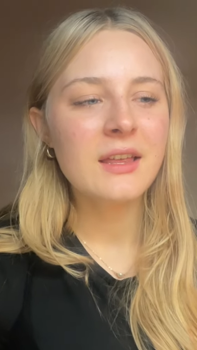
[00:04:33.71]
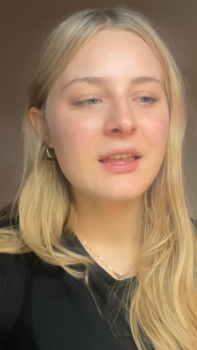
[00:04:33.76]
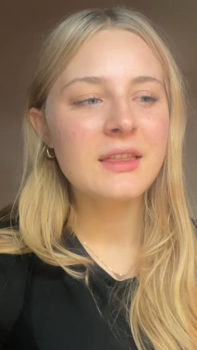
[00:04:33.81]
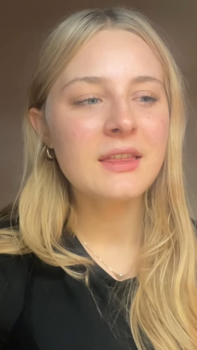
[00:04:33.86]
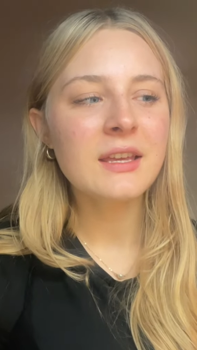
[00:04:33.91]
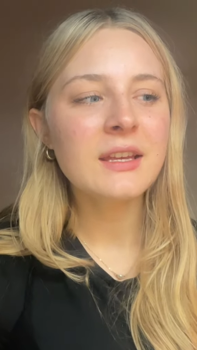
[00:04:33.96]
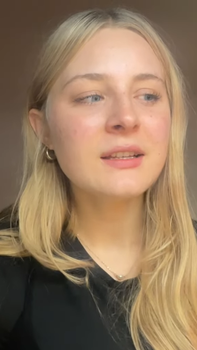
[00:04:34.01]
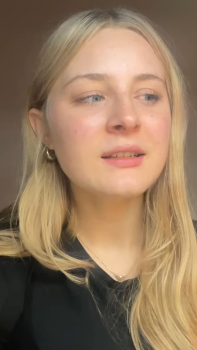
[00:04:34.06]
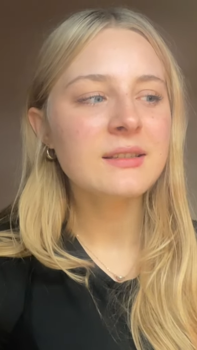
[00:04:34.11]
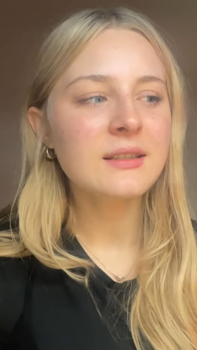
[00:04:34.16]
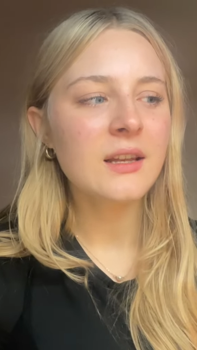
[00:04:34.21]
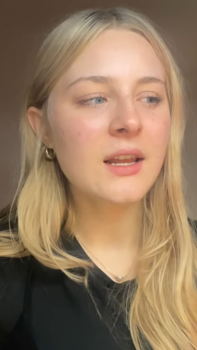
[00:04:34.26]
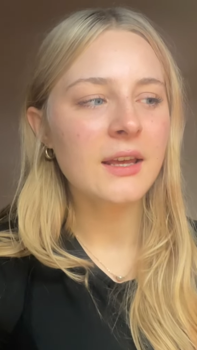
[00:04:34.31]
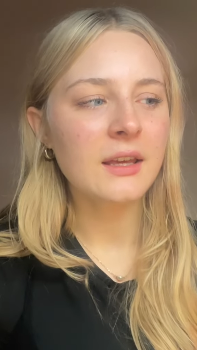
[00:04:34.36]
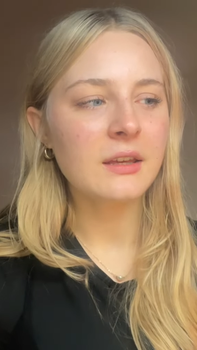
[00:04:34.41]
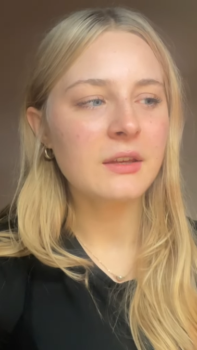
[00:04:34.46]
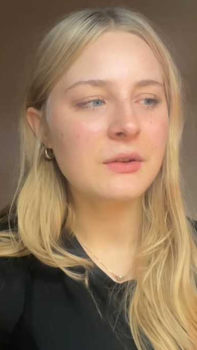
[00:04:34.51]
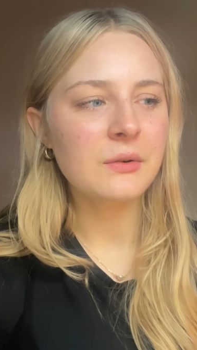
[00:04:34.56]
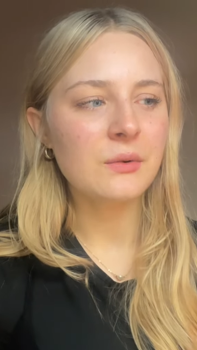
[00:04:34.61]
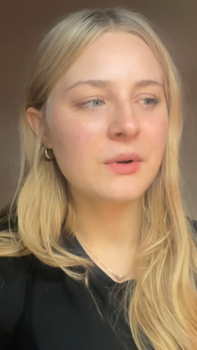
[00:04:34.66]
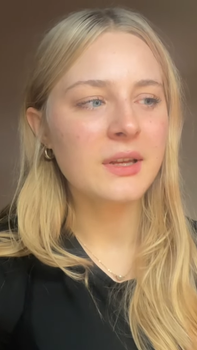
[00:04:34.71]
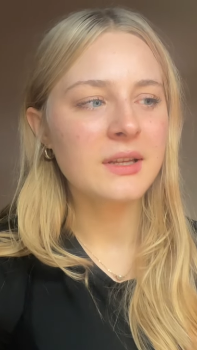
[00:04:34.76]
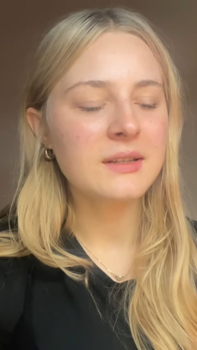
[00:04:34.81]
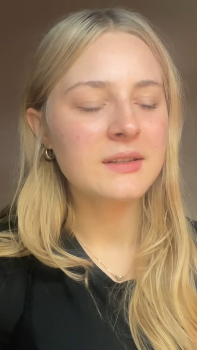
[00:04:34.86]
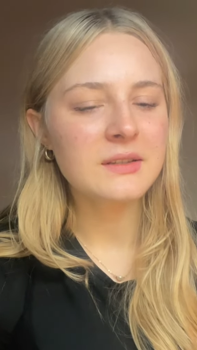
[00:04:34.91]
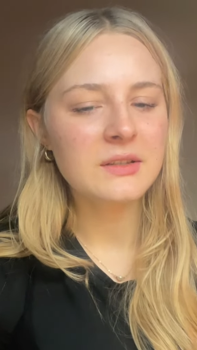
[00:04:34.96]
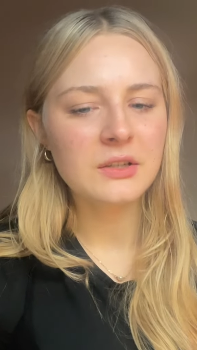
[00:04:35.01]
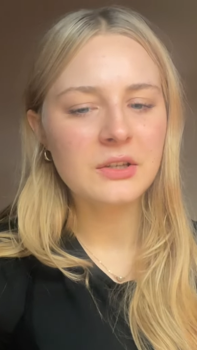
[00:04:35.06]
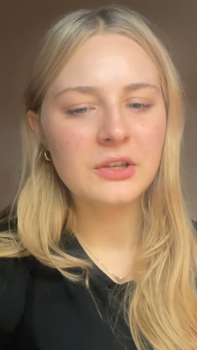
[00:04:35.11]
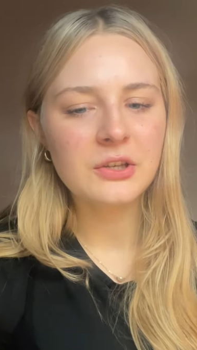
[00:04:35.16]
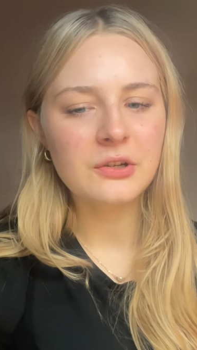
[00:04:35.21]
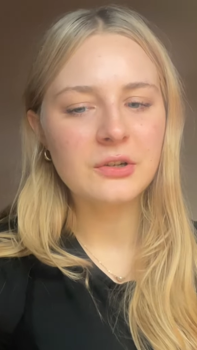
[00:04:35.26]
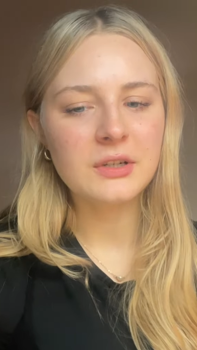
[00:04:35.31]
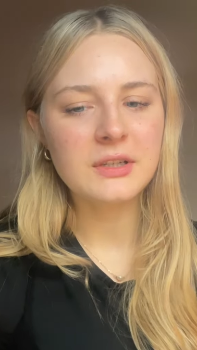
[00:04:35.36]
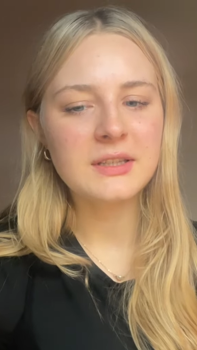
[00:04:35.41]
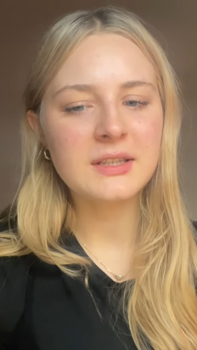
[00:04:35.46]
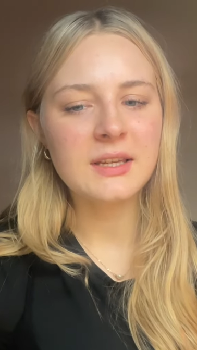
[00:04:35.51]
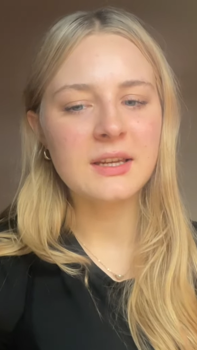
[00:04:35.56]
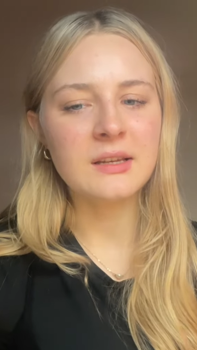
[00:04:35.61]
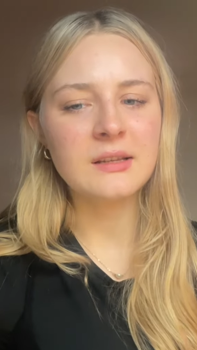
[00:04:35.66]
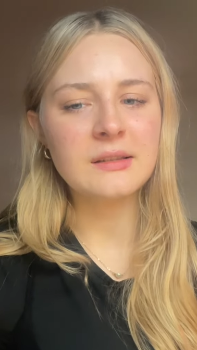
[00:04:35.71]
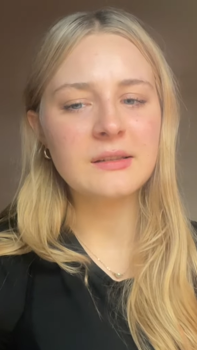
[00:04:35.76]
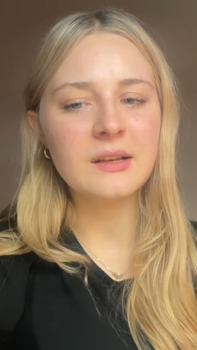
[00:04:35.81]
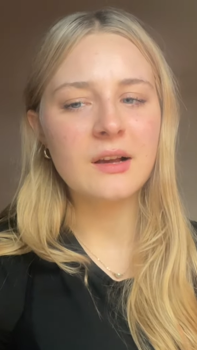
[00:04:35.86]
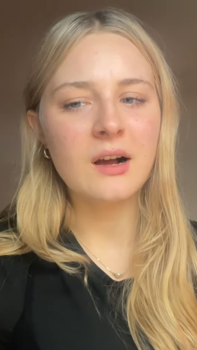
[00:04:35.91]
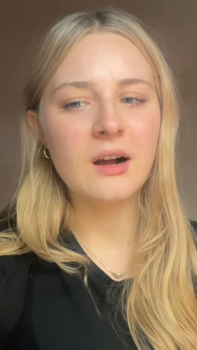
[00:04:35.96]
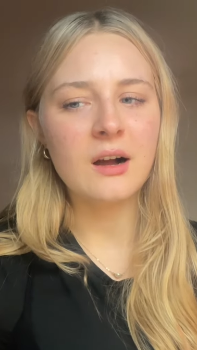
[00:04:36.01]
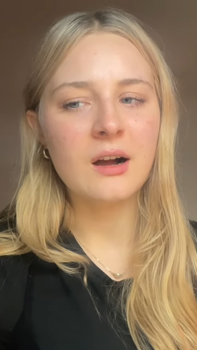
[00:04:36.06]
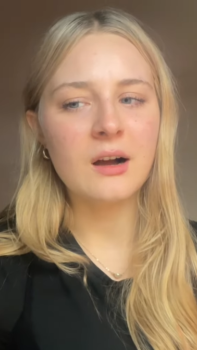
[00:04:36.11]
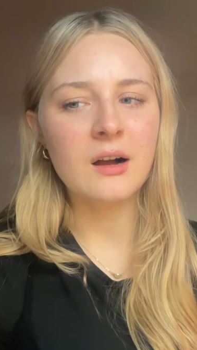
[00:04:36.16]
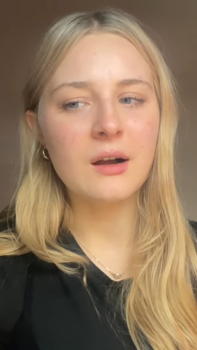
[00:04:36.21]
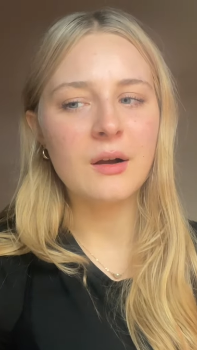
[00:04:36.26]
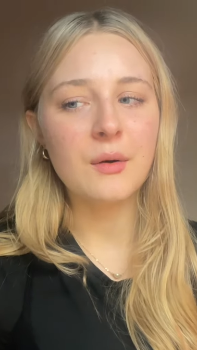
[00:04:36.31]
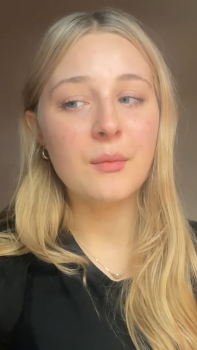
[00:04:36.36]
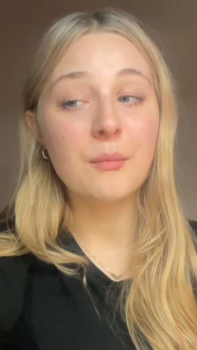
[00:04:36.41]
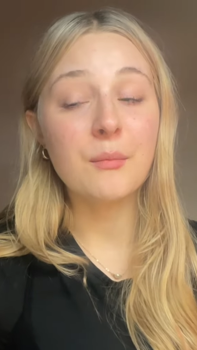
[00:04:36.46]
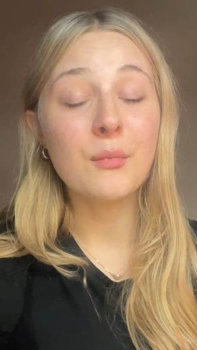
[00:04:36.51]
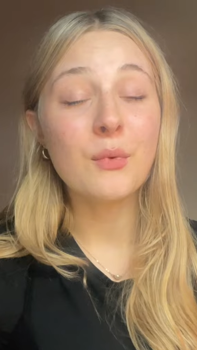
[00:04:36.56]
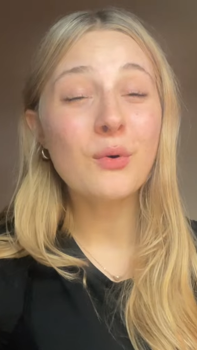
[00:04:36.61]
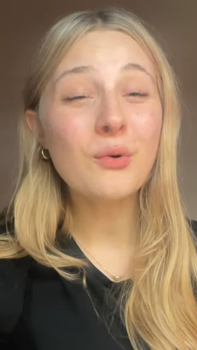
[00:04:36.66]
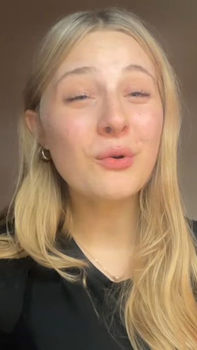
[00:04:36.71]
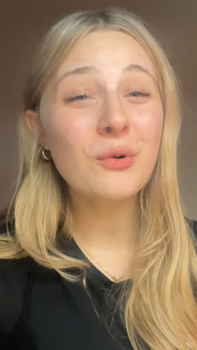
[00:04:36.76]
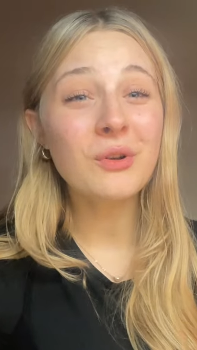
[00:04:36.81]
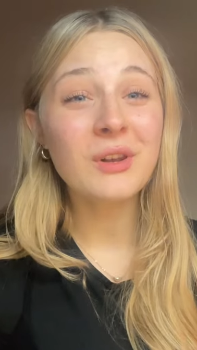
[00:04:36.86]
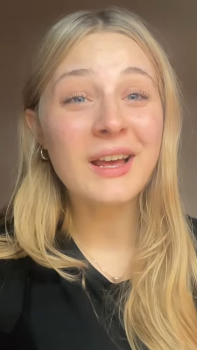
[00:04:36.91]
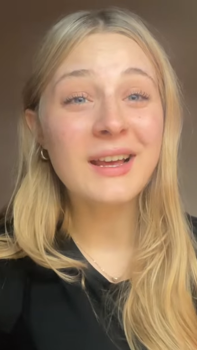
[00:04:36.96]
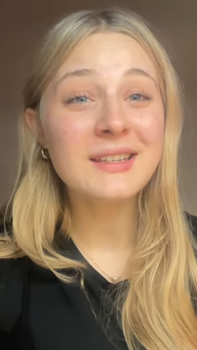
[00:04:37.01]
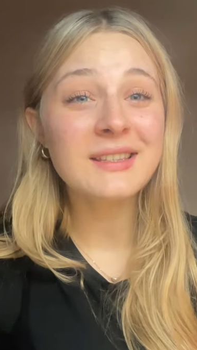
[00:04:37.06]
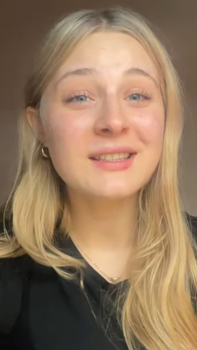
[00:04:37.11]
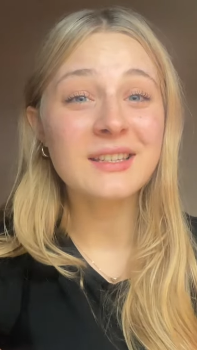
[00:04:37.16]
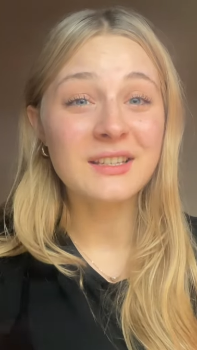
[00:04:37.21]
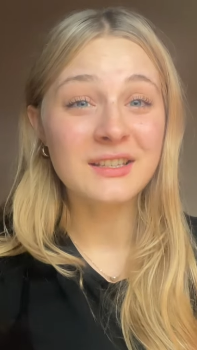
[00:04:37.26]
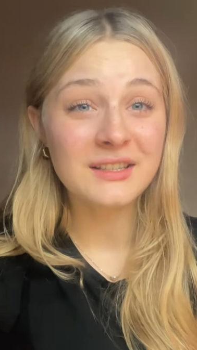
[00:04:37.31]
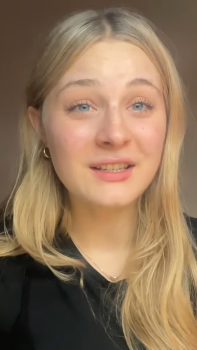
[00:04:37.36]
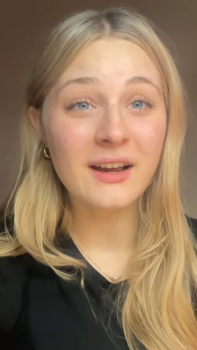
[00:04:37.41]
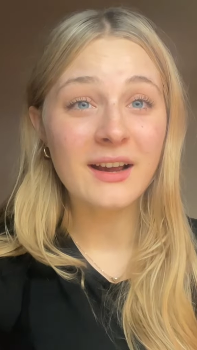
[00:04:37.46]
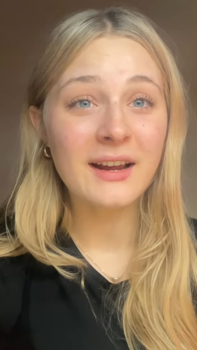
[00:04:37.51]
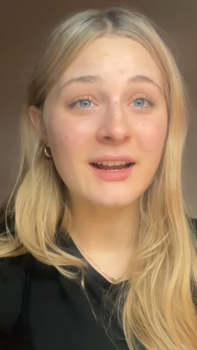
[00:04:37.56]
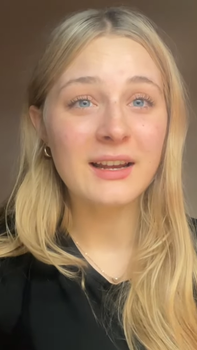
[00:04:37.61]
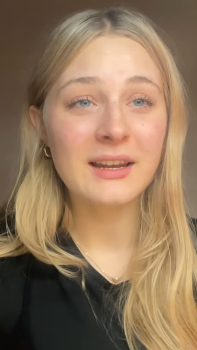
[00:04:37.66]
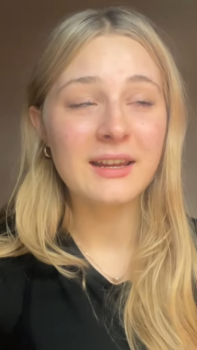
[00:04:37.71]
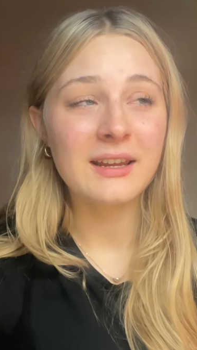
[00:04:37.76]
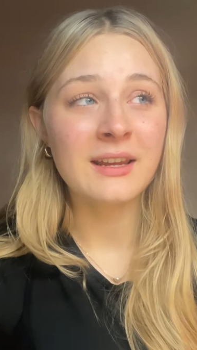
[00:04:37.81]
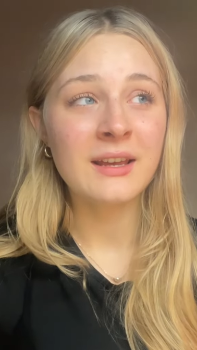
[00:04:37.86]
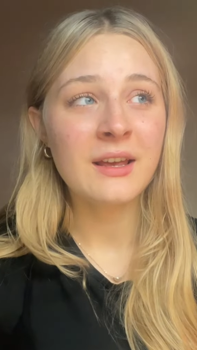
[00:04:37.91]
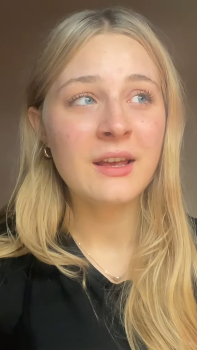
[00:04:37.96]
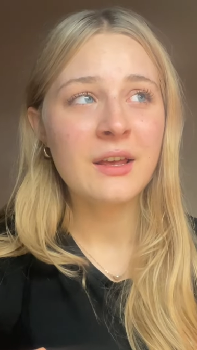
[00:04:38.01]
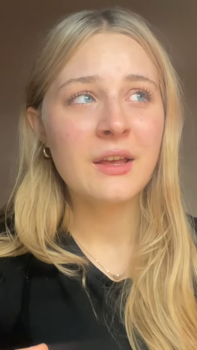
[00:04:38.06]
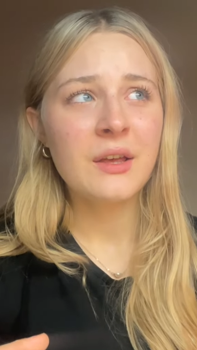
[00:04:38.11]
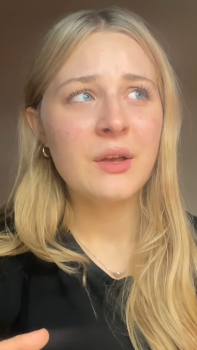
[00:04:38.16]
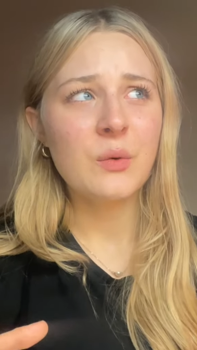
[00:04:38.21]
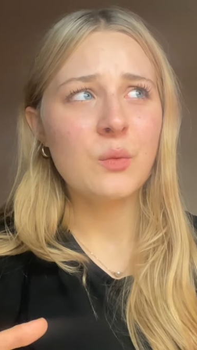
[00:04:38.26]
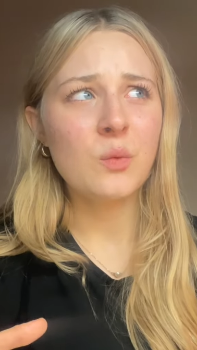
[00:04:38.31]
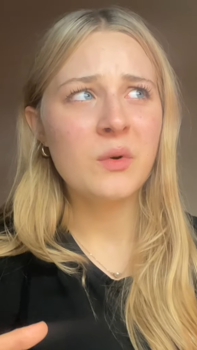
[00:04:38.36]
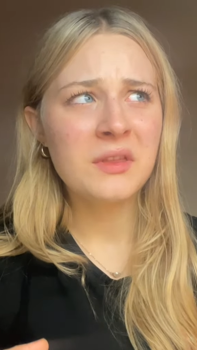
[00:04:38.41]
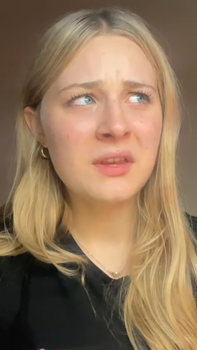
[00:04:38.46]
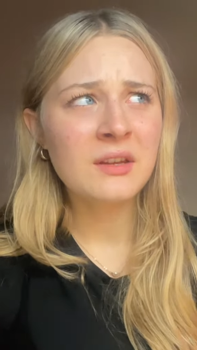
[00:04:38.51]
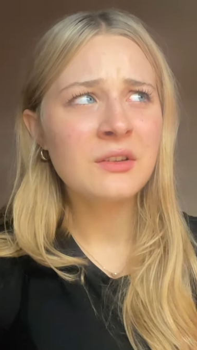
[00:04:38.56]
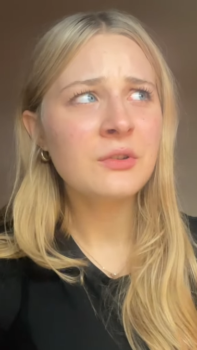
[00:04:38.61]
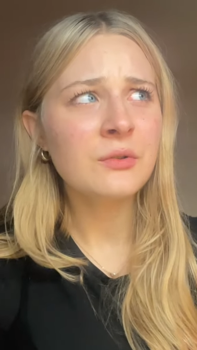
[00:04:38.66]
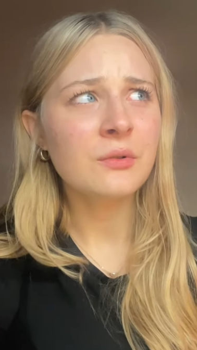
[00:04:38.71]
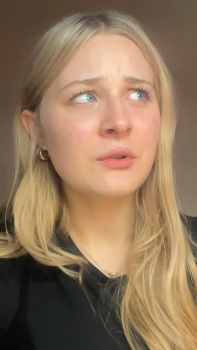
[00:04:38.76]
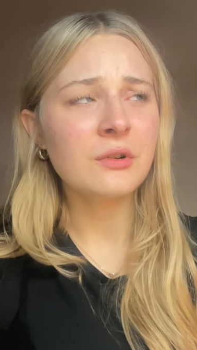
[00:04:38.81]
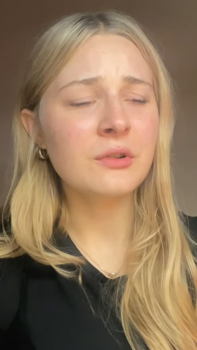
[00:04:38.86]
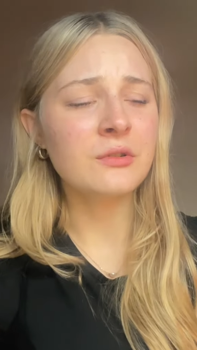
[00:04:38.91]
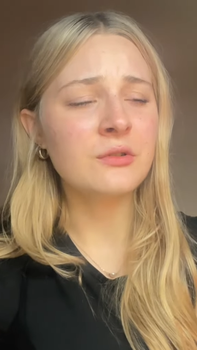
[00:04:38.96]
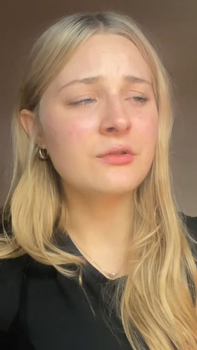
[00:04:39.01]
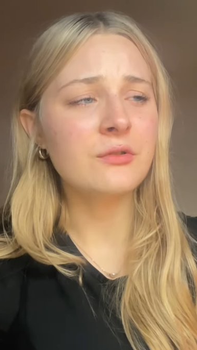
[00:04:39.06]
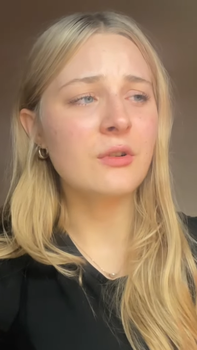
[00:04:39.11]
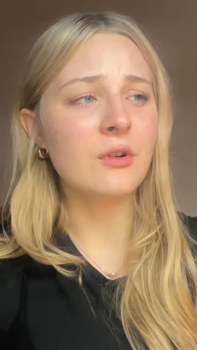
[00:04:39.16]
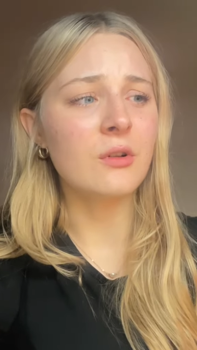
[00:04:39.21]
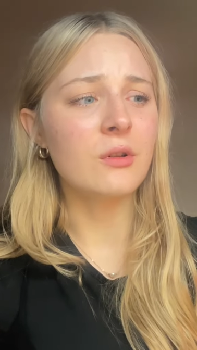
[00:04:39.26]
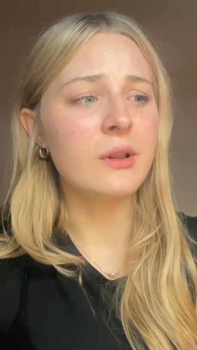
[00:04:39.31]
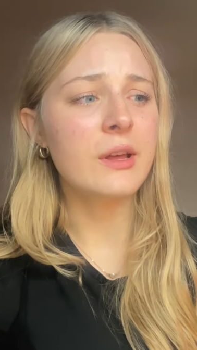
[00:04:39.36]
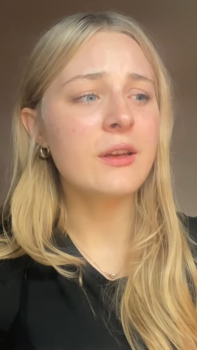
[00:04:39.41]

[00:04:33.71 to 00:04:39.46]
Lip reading: things like your insecurities are more or less entirely within your control.